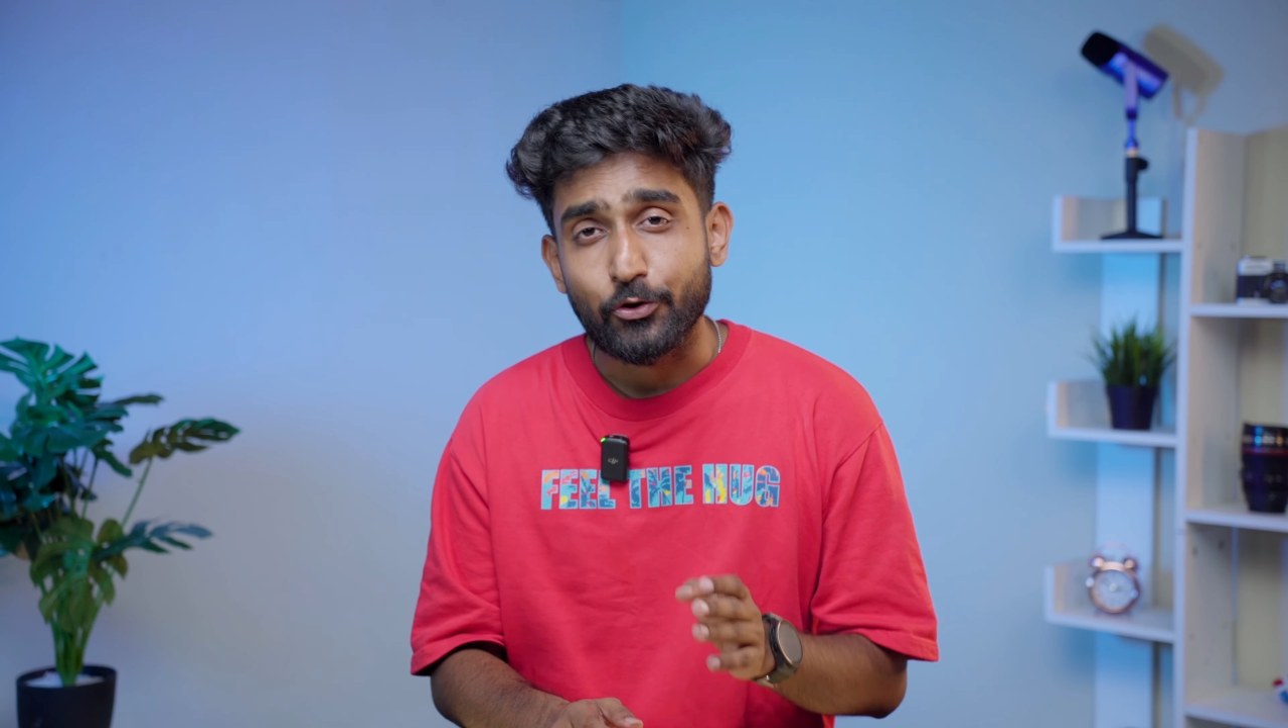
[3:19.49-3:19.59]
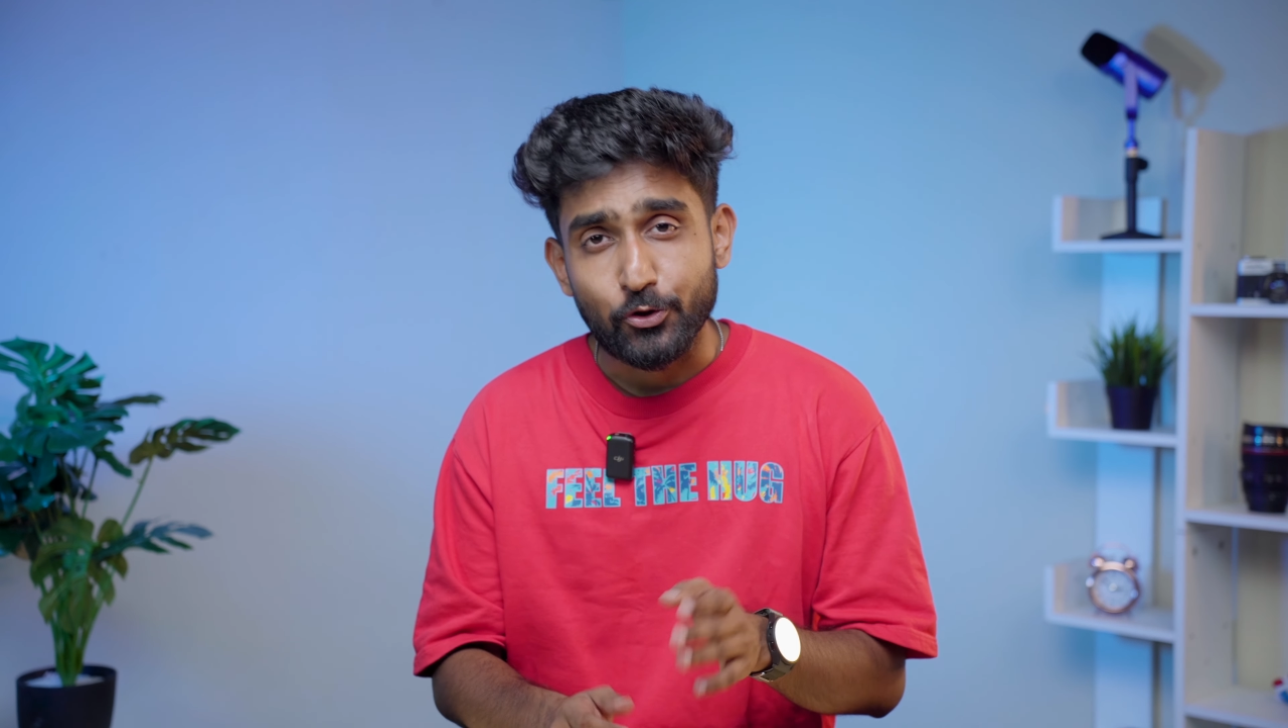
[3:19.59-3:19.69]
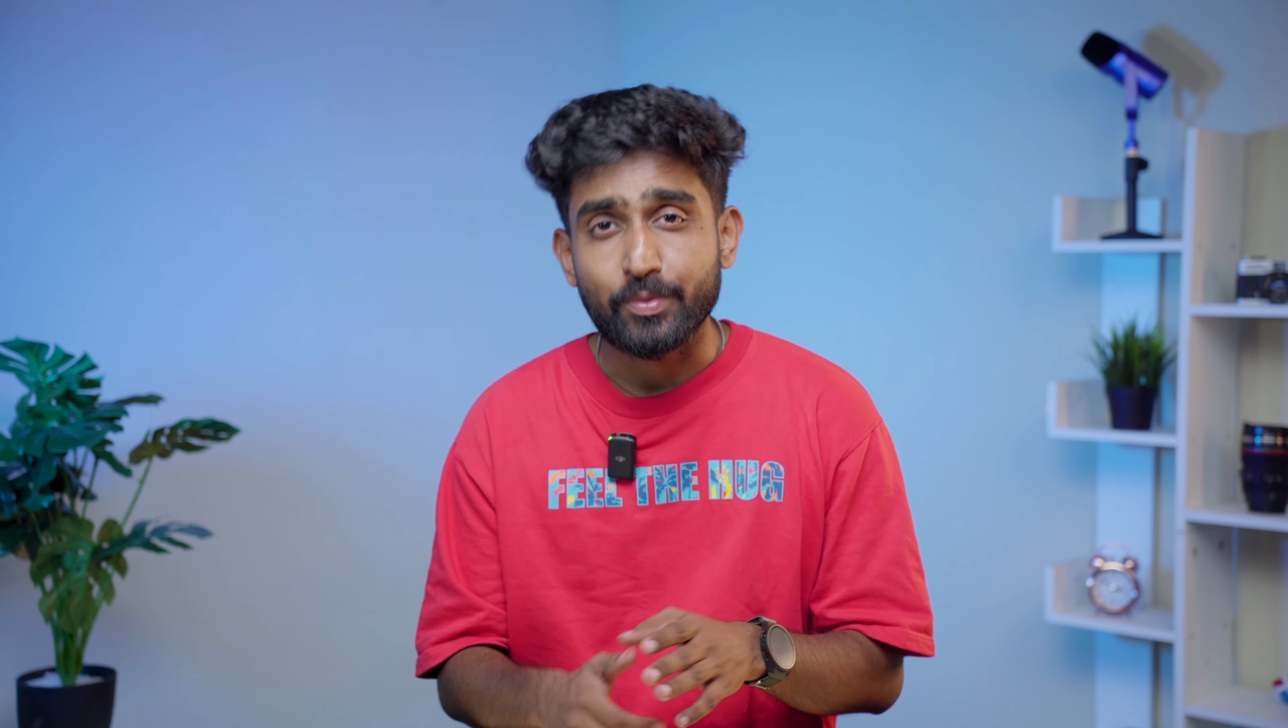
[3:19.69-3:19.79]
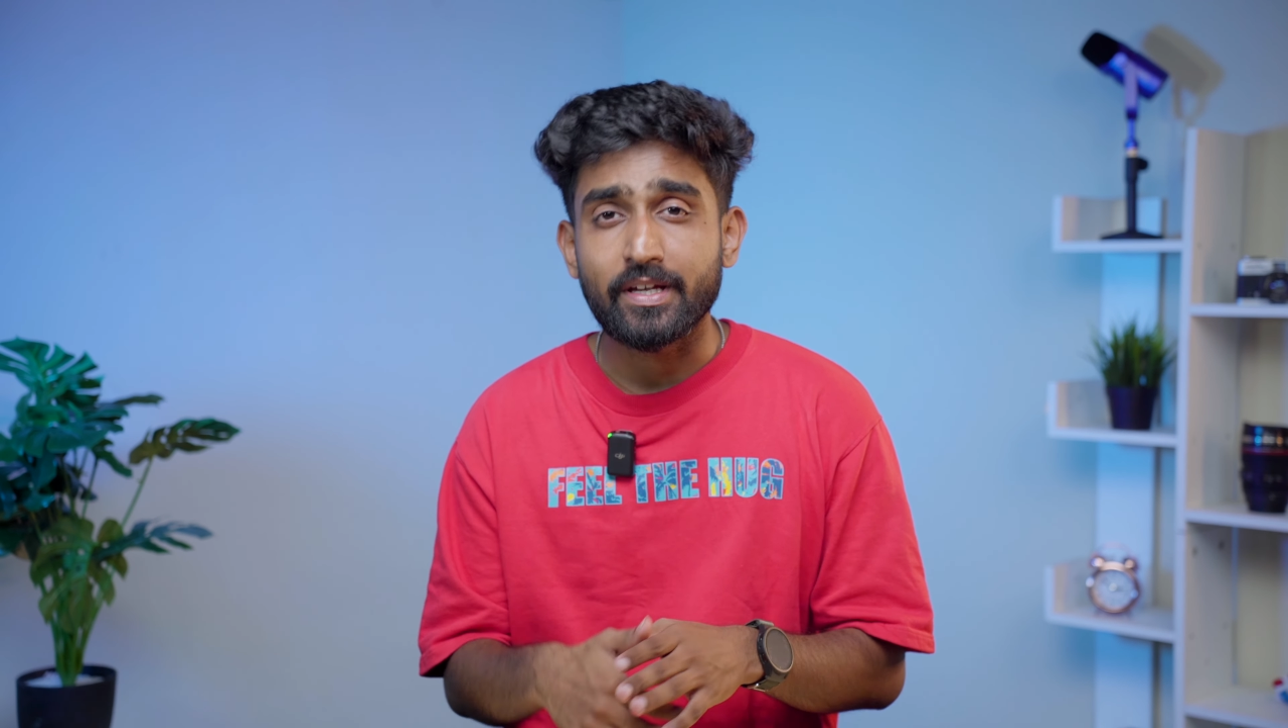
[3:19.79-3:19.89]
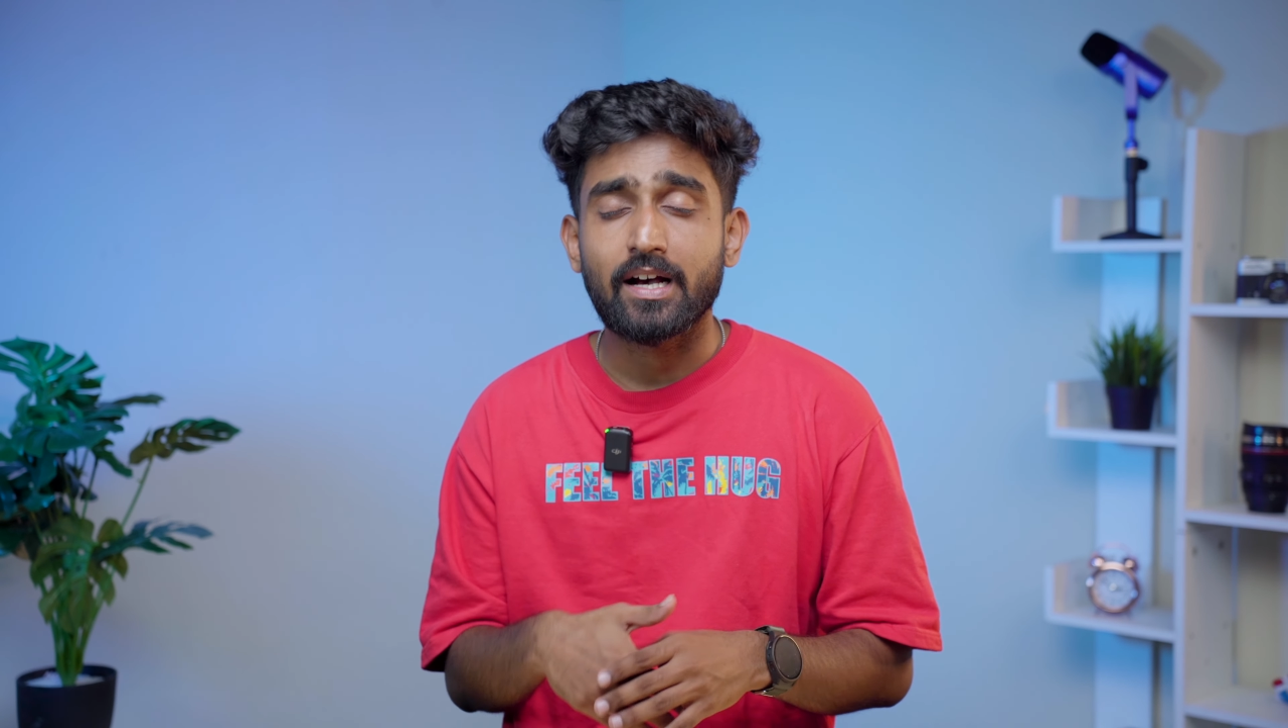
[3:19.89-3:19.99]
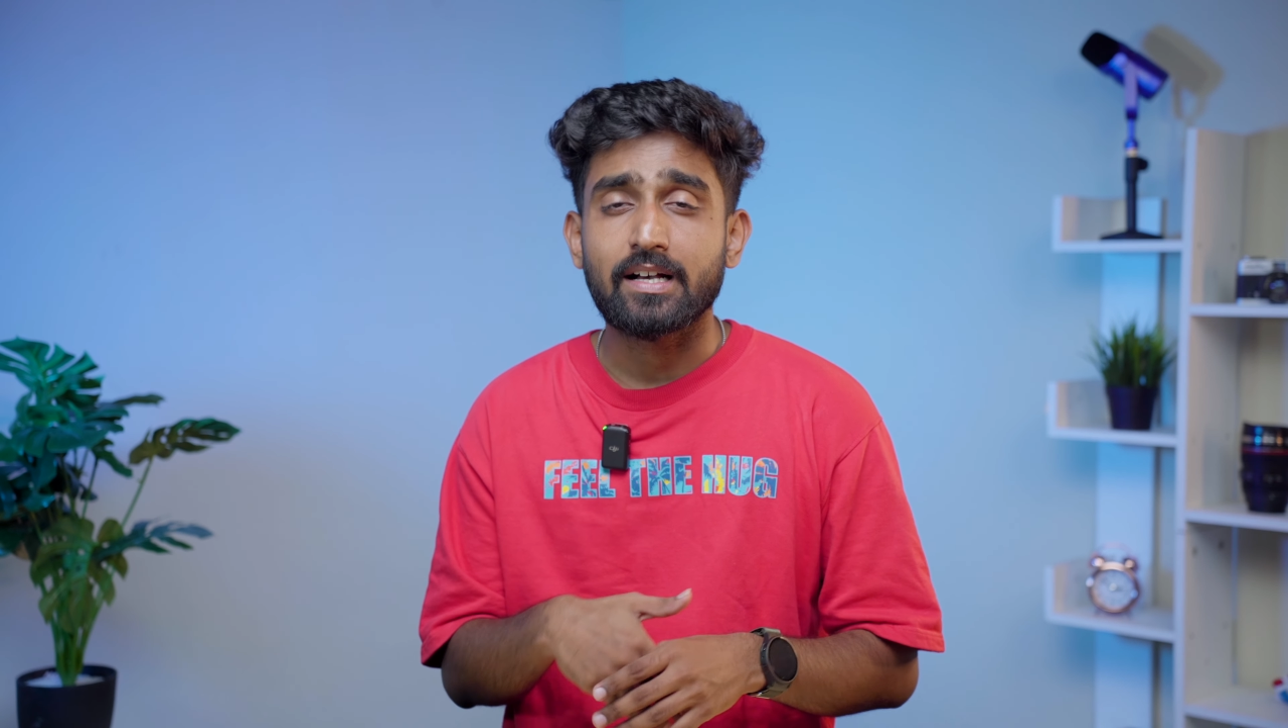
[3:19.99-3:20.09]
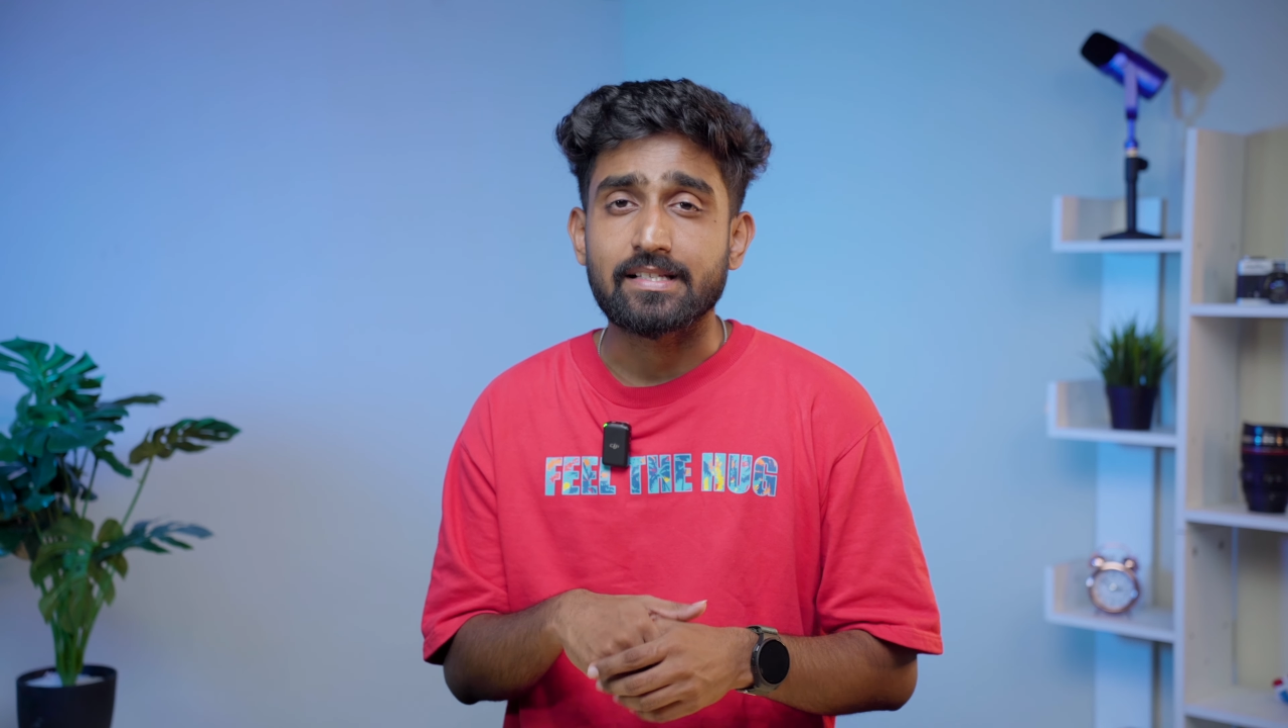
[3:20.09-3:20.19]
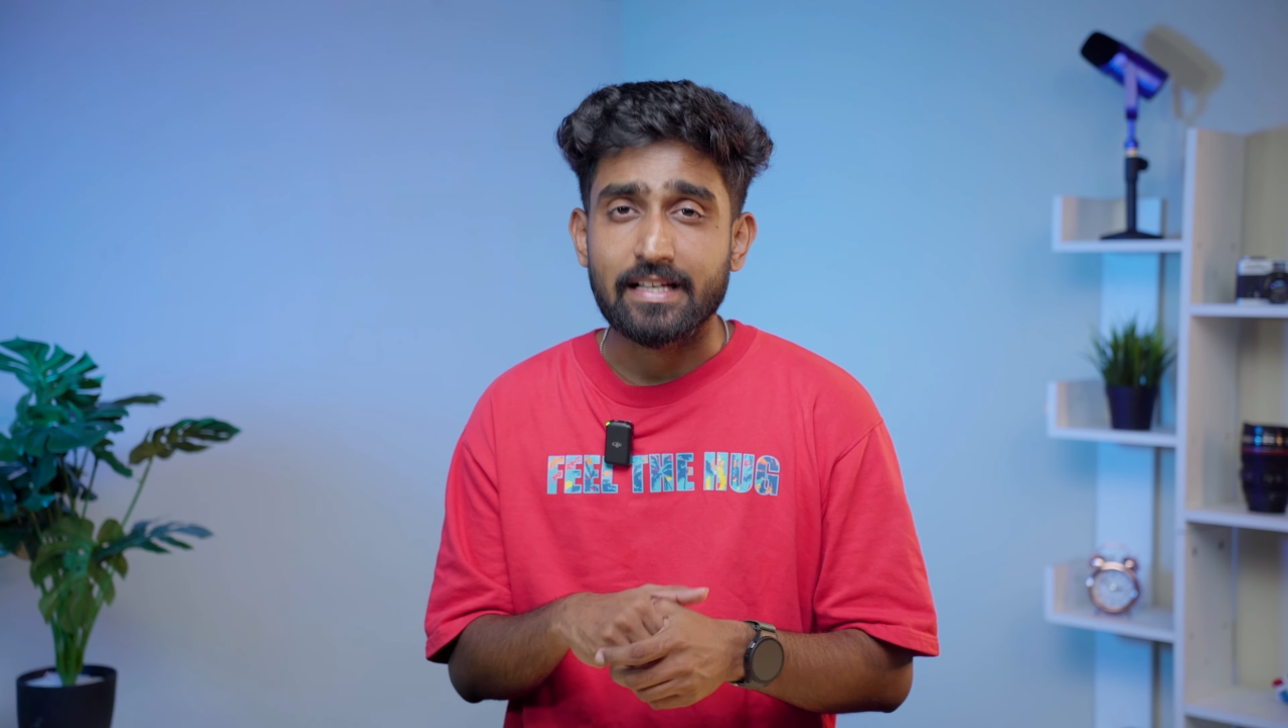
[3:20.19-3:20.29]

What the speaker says: Nubia